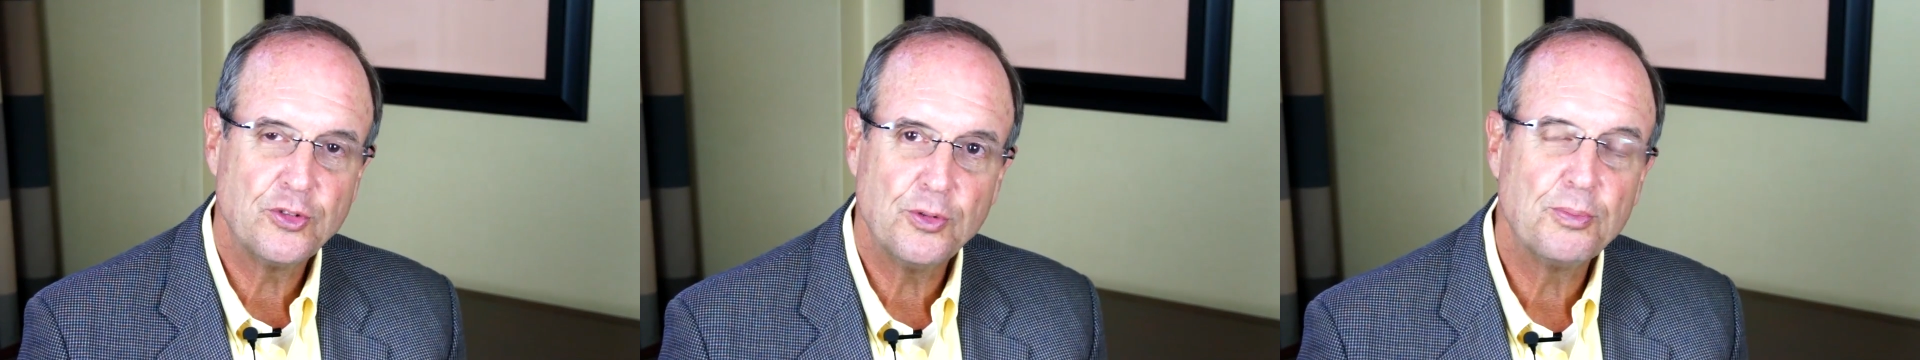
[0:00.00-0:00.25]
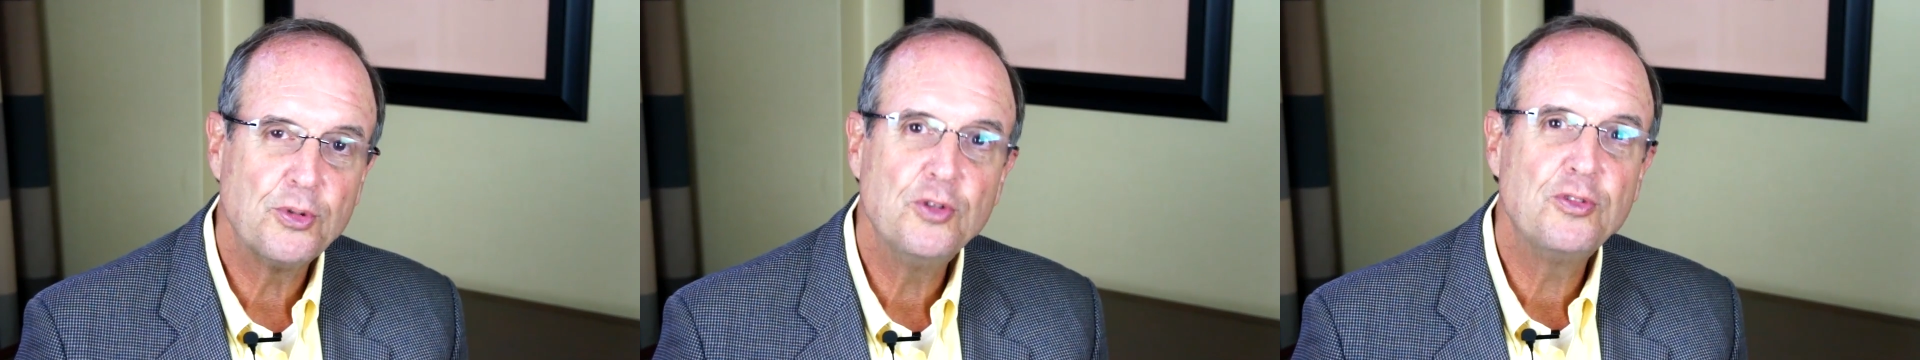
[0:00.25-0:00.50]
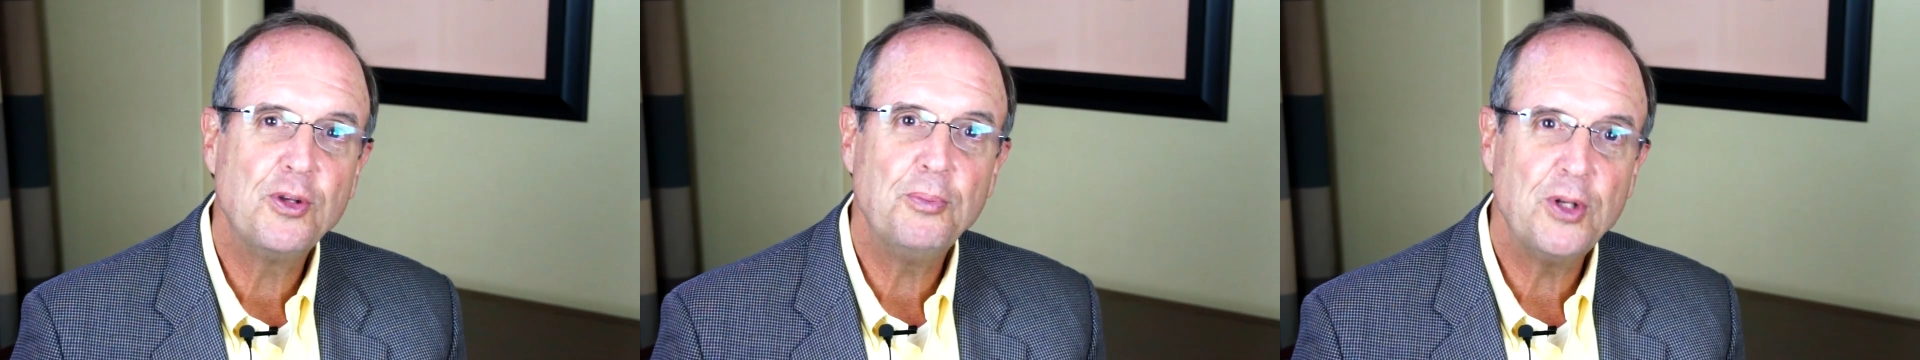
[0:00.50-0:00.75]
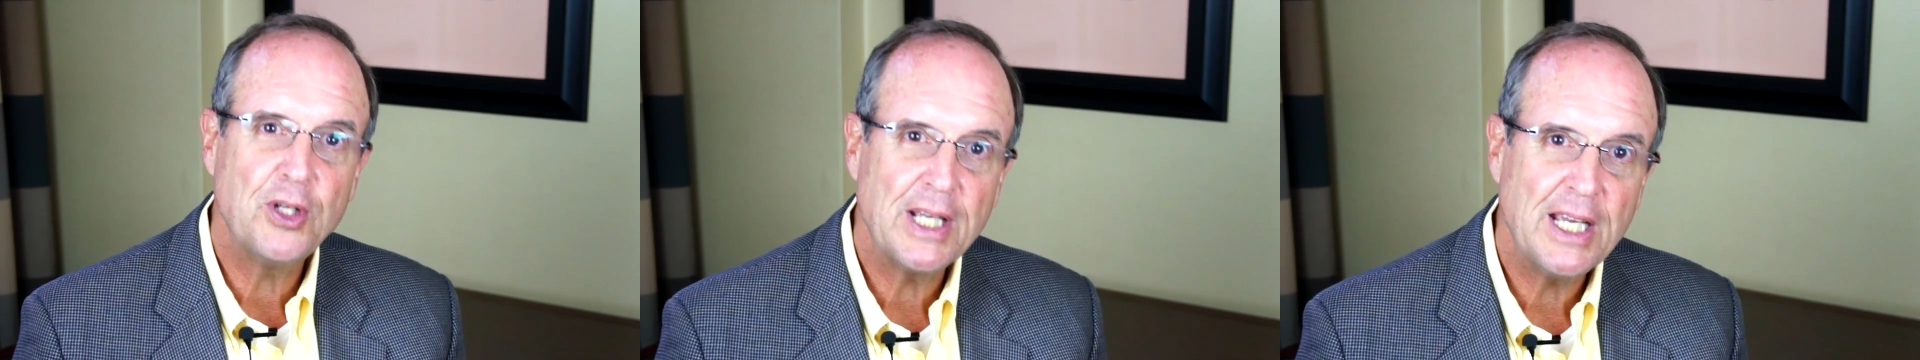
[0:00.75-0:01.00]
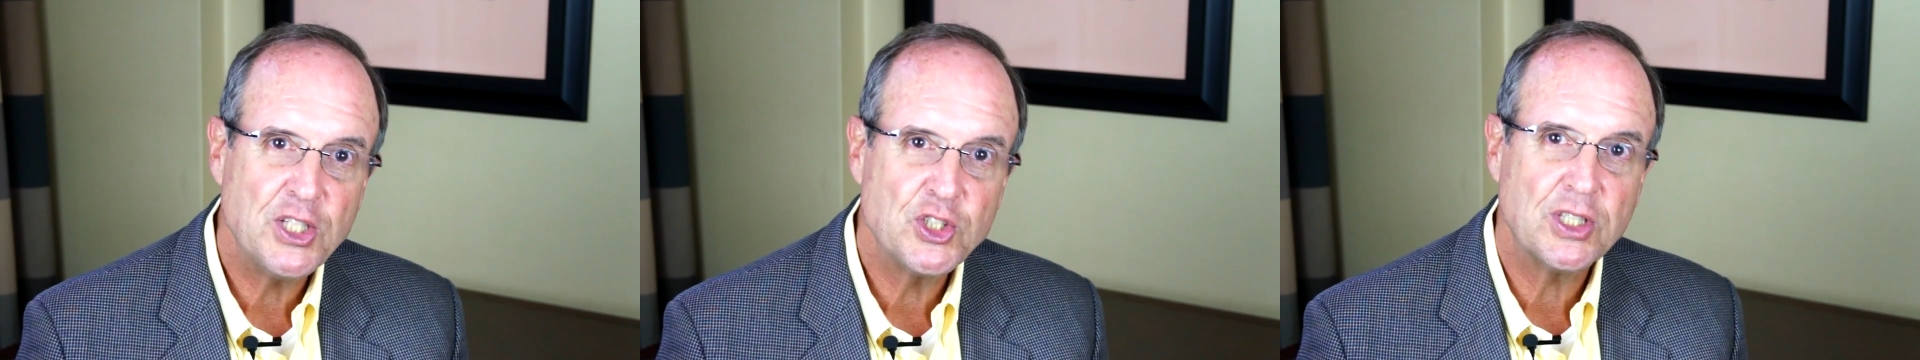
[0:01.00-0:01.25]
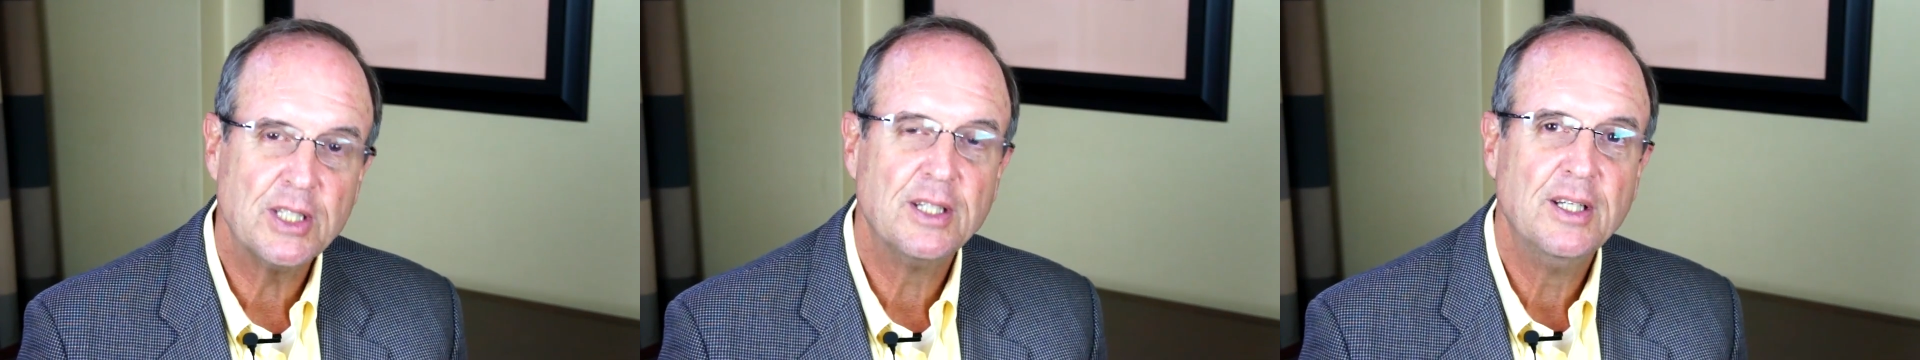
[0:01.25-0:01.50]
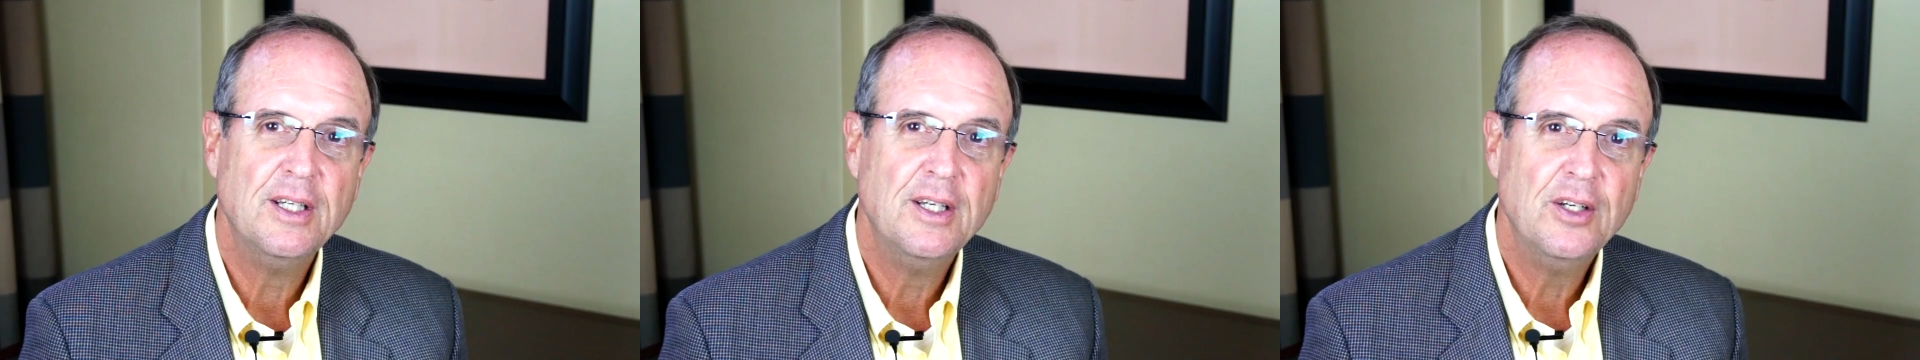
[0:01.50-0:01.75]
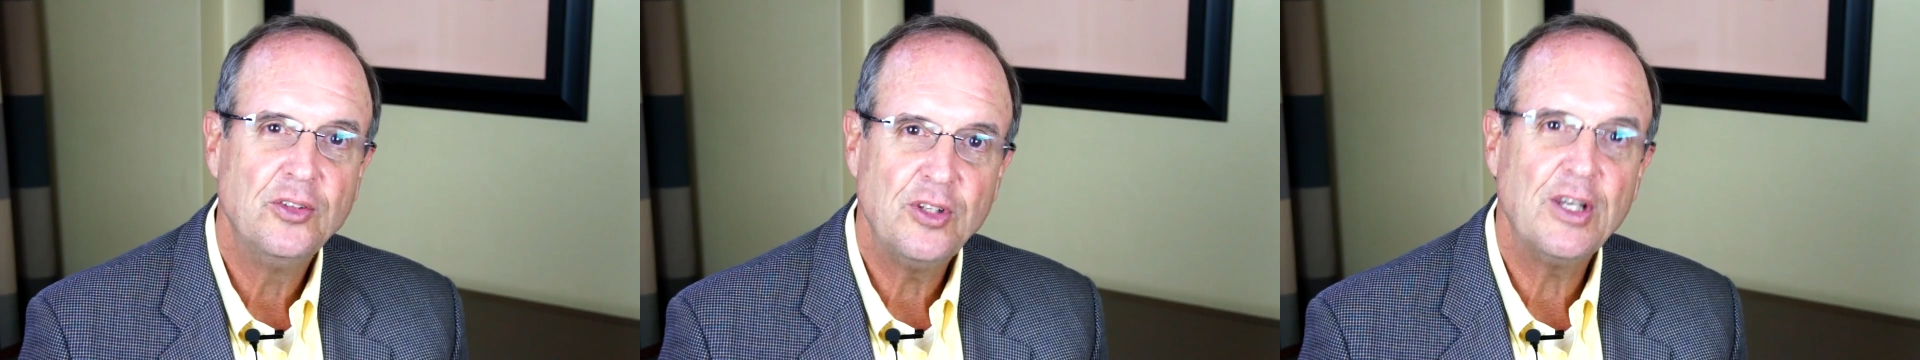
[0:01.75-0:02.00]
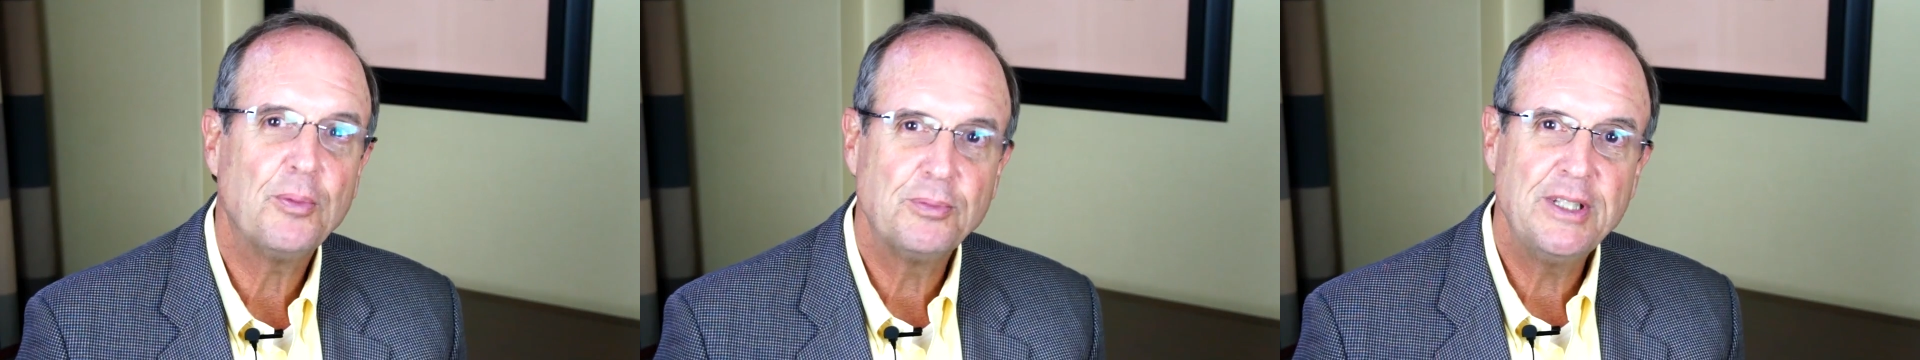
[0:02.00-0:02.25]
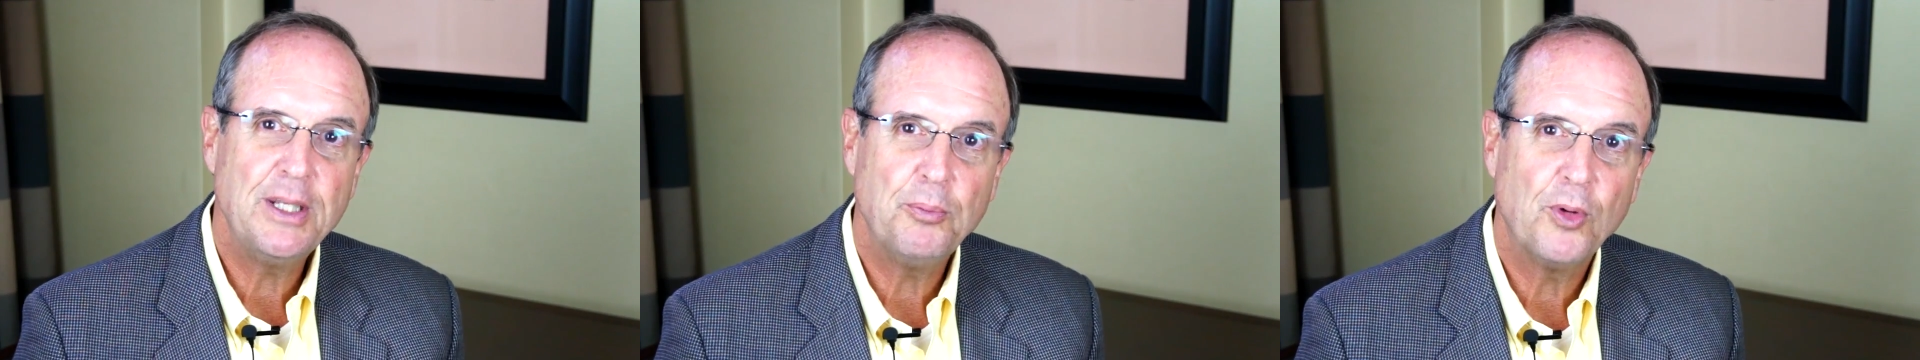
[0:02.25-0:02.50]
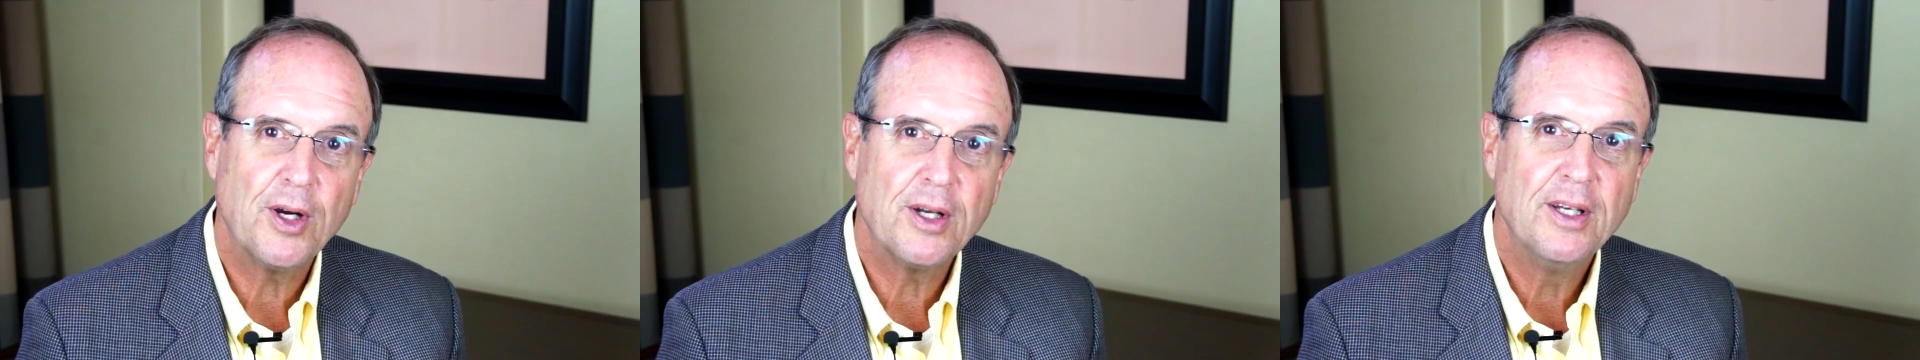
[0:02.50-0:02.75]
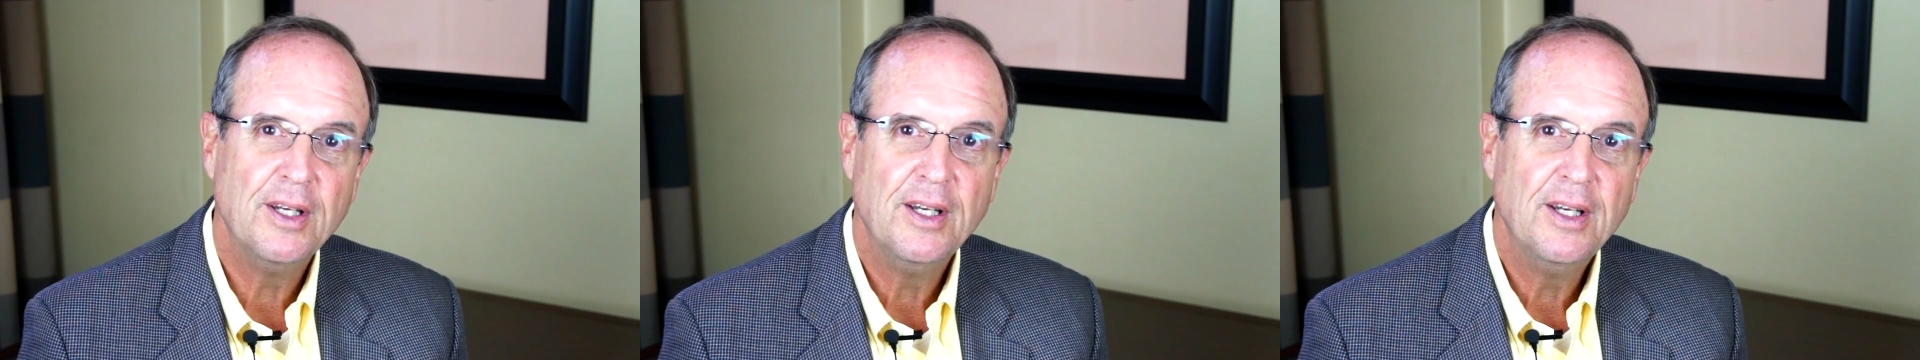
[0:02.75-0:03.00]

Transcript: to improve communication, to help teamwork.